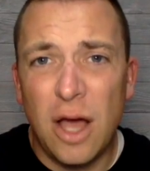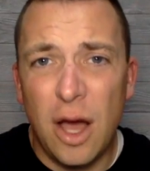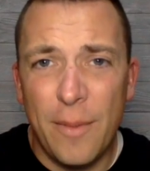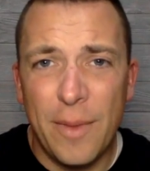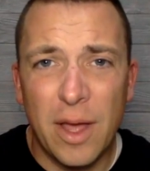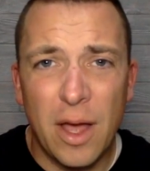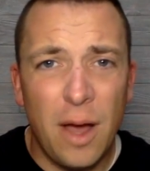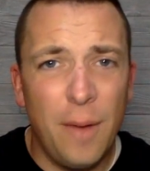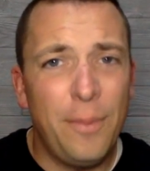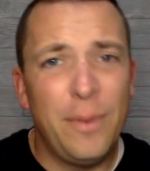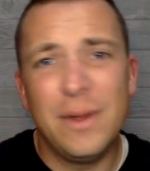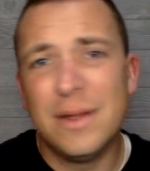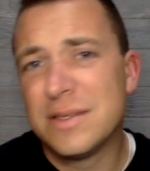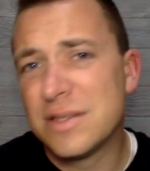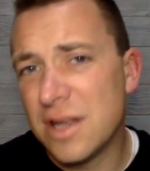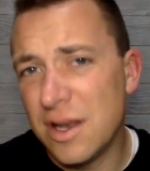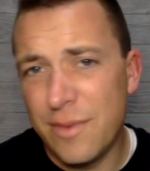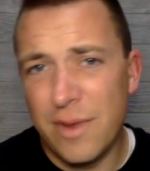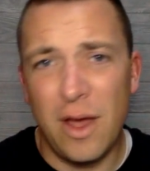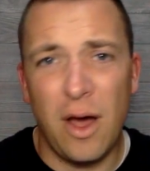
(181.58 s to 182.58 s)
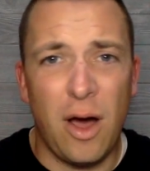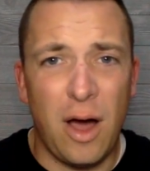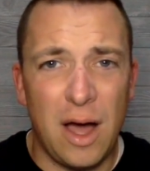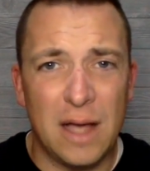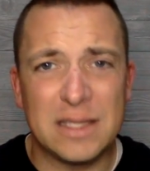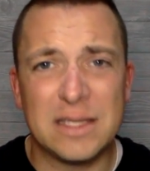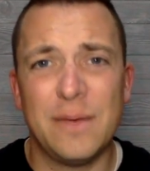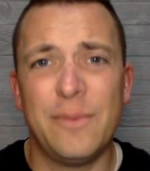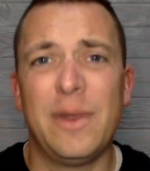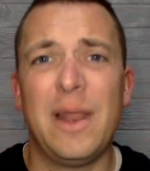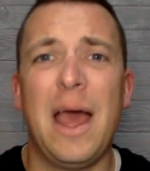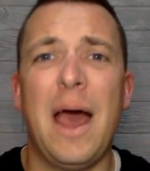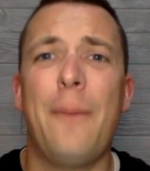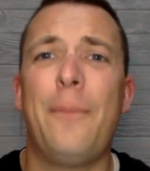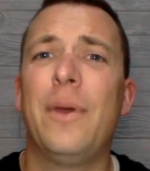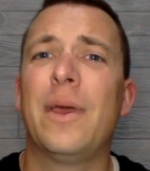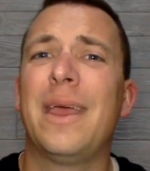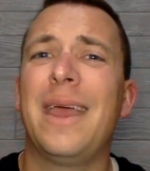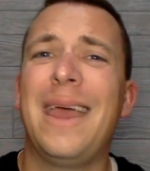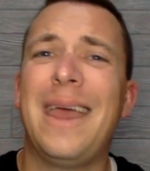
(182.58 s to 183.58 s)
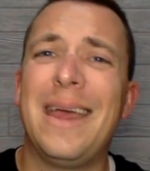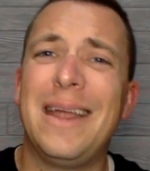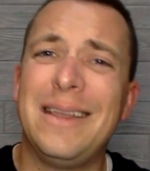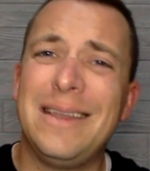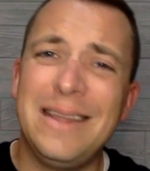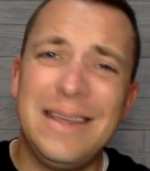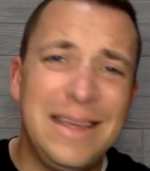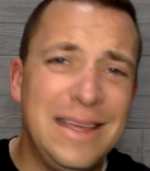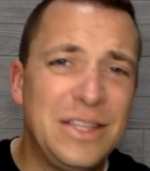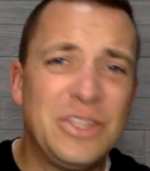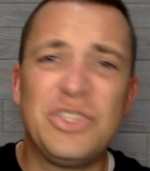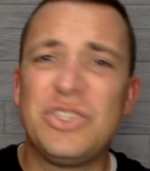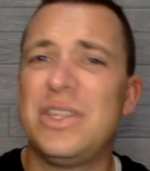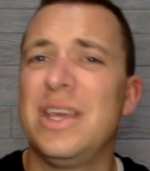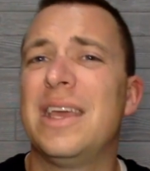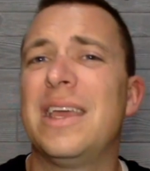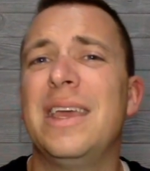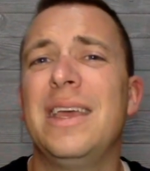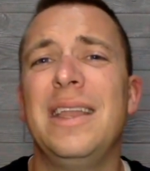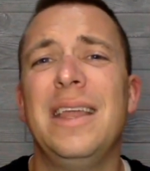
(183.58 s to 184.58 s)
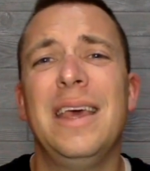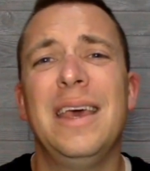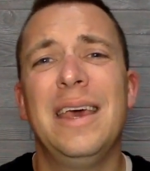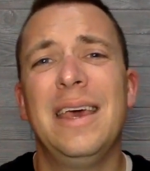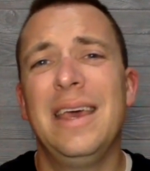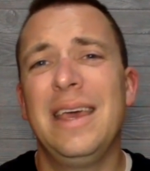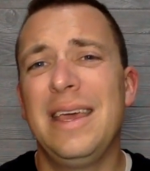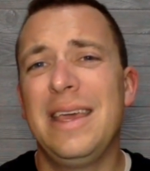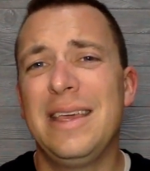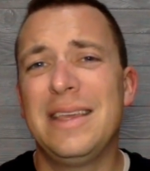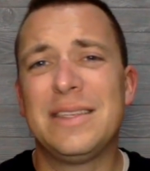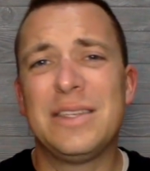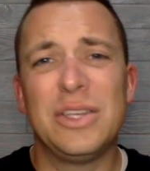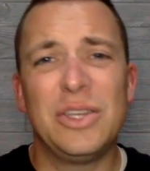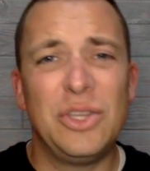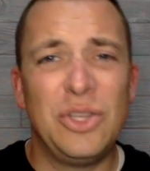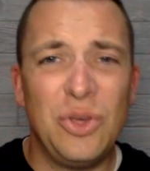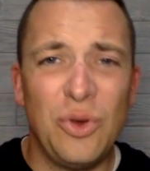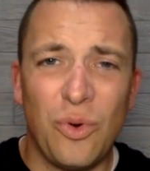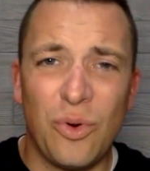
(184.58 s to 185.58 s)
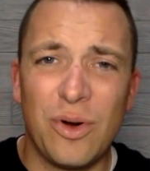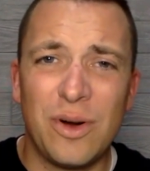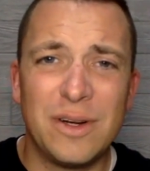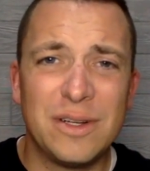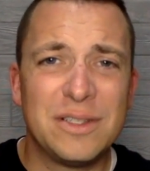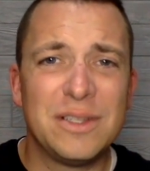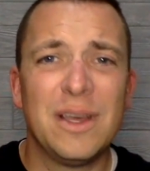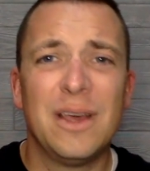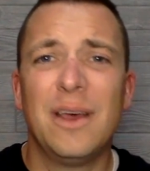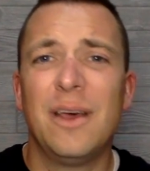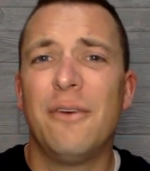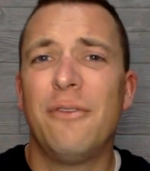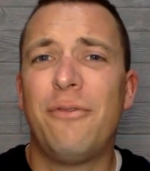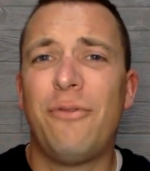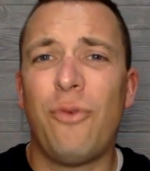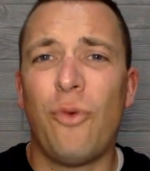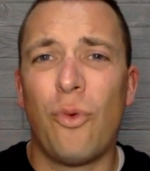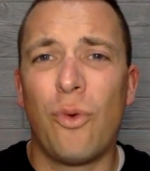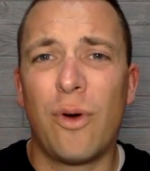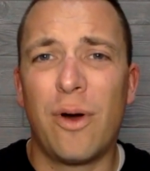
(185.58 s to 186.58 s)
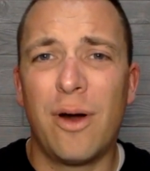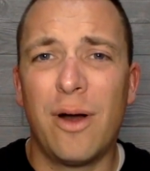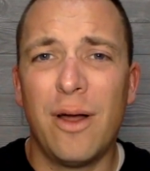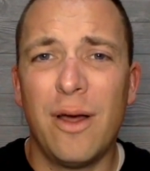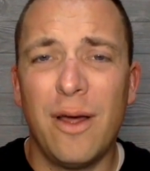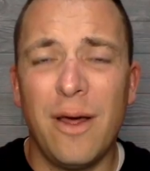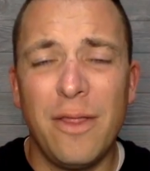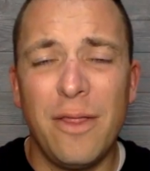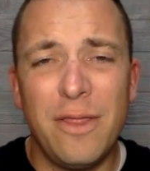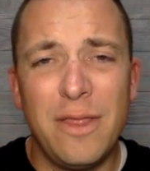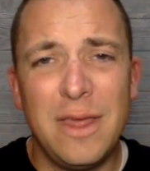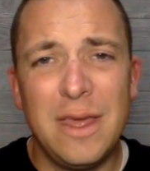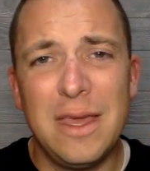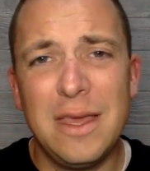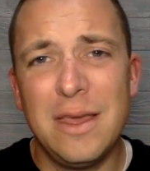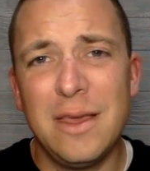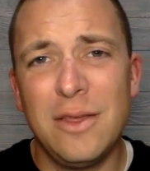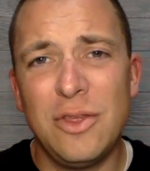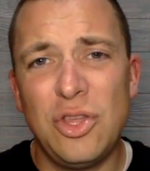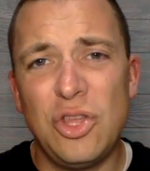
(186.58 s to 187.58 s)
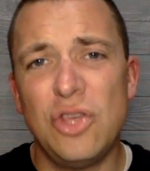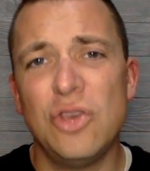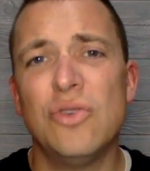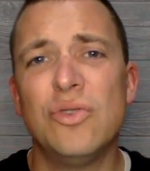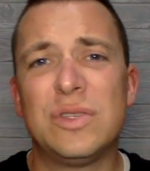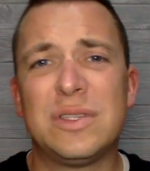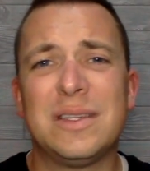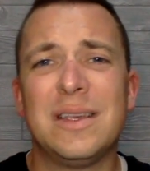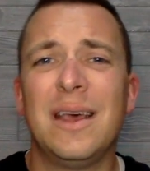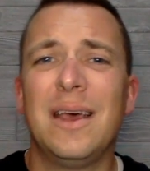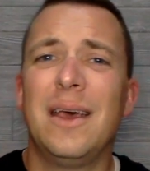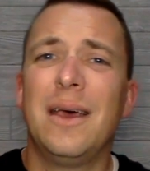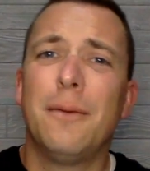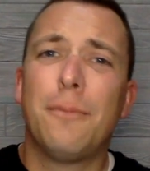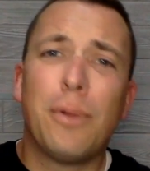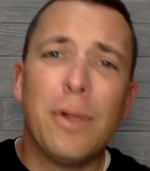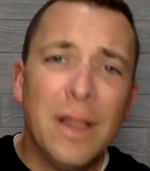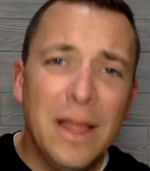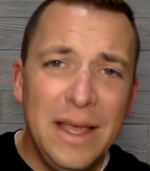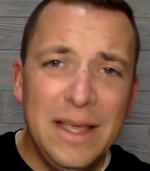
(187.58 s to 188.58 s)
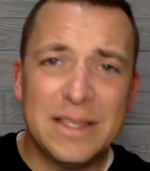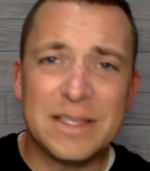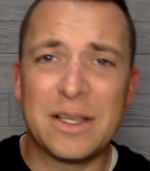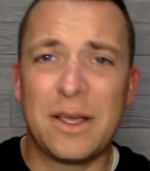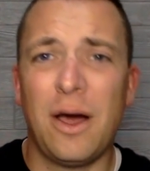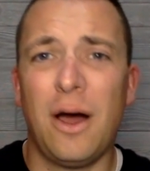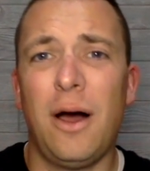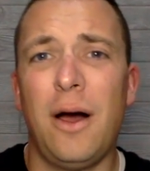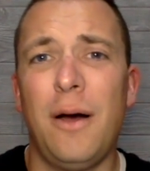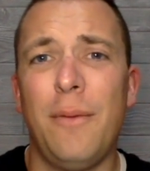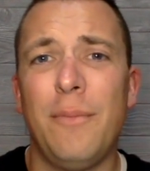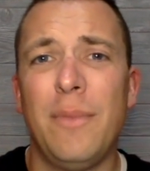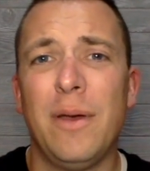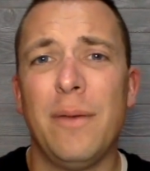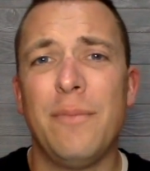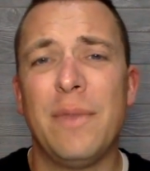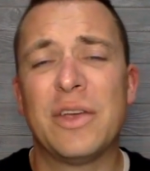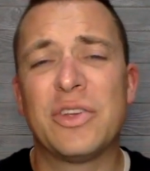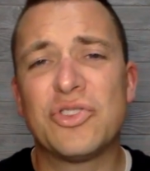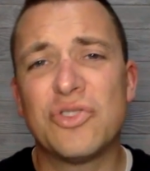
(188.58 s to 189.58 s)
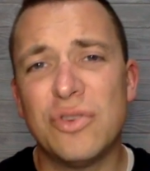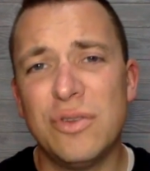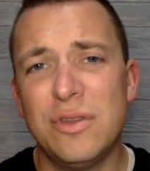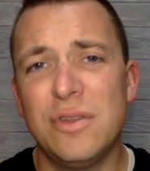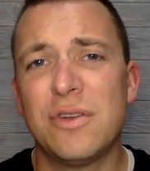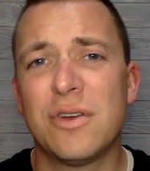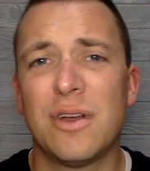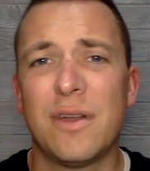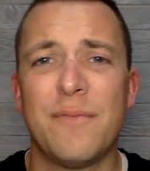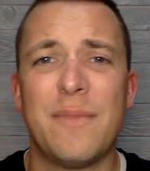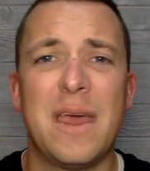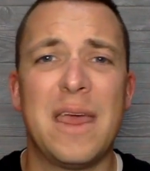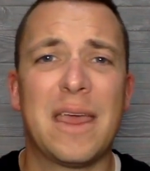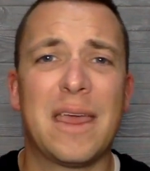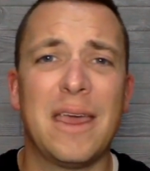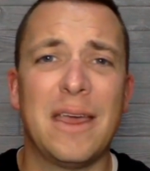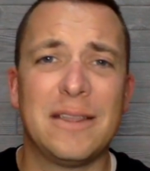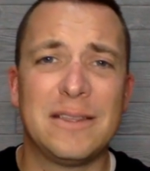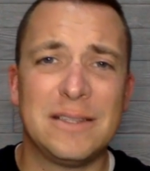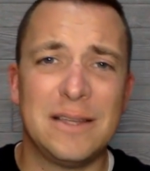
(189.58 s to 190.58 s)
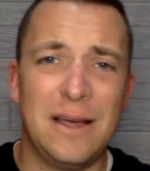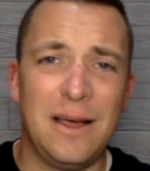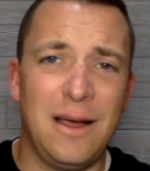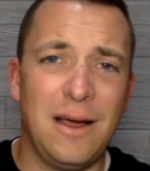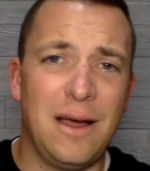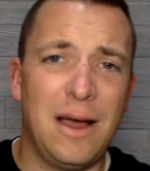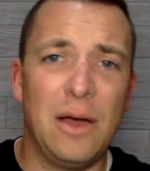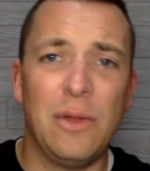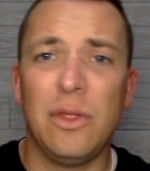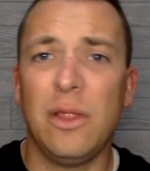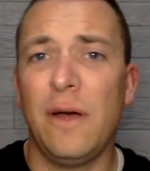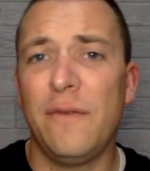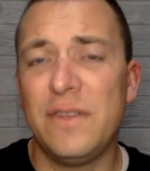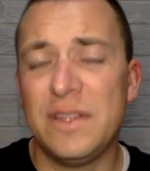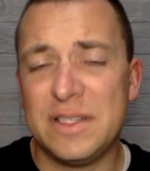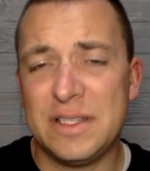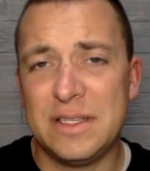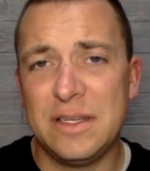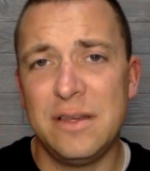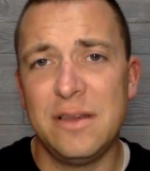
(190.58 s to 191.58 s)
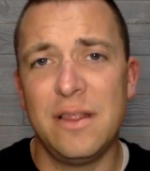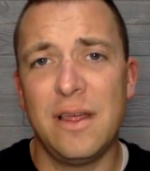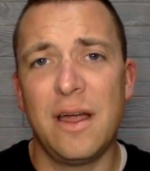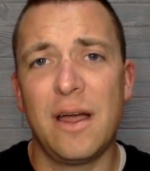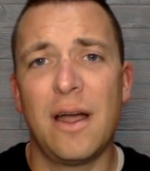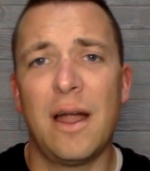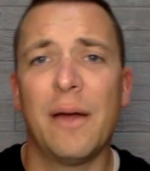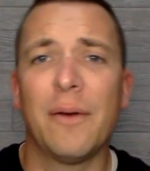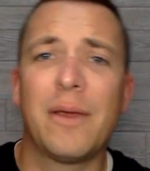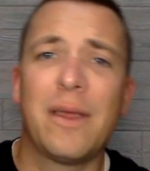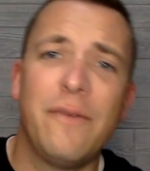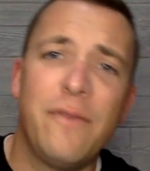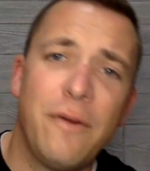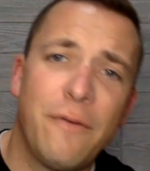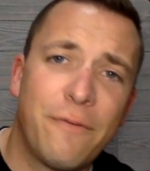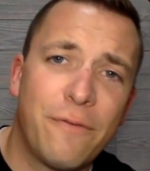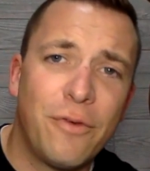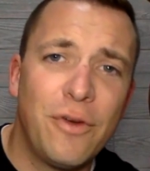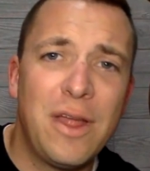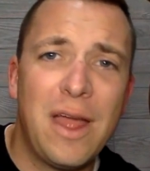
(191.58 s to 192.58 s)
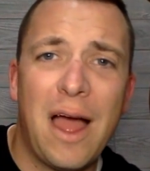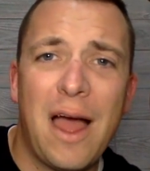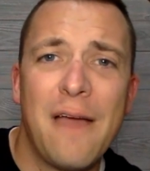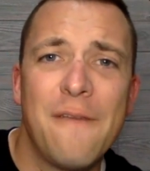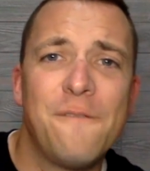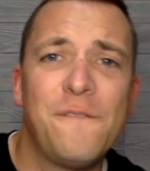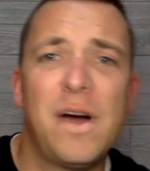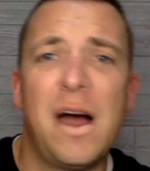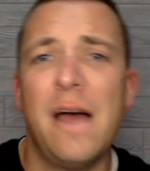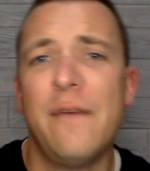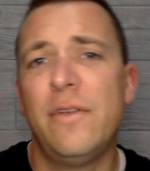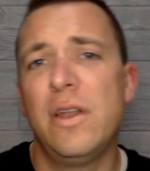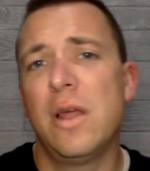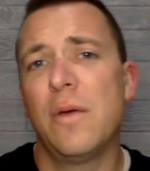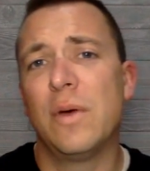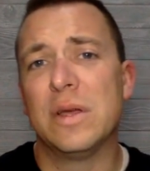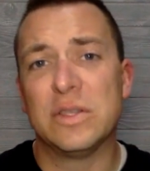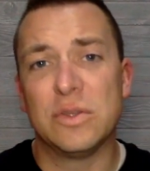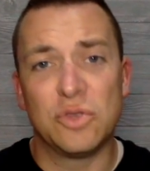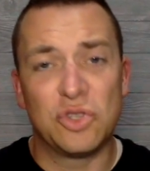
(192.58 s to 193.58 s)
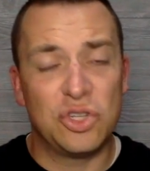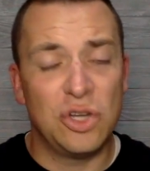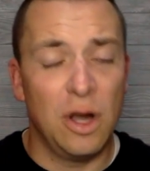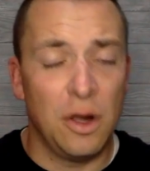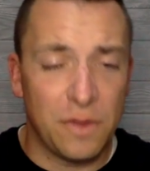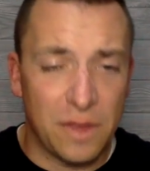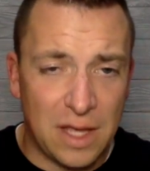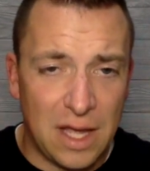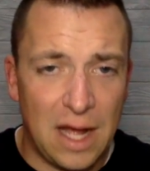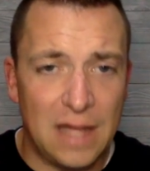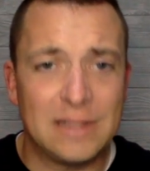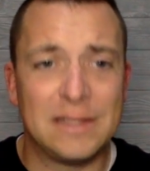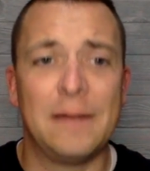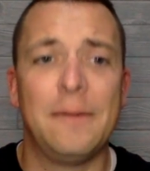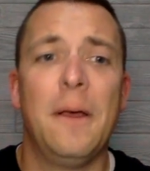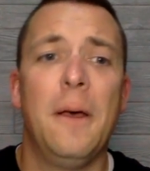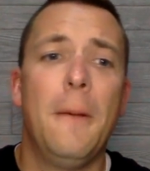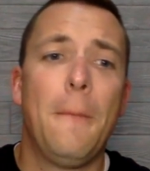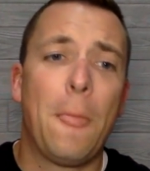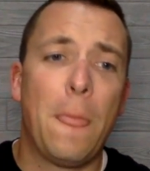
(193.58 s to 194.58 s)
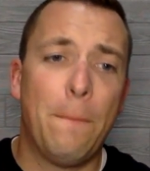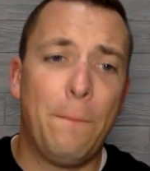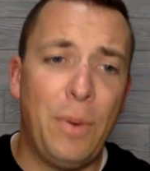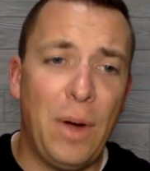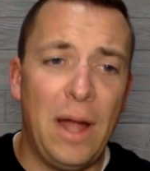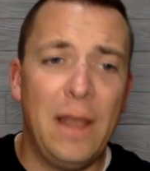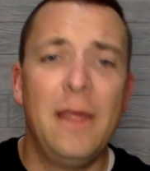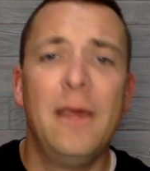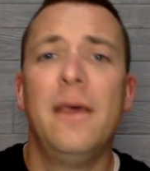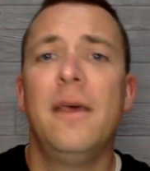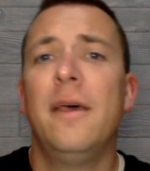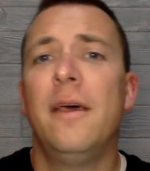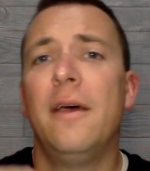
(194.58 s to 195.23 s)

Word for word: coming up. It's going to be awesome and epic. And each ticket is yours for the use. Please come. Make sure that you're going to make it. Uh, I'd love to see you there. I'll give you a free high five. But anyway, so share out the content. But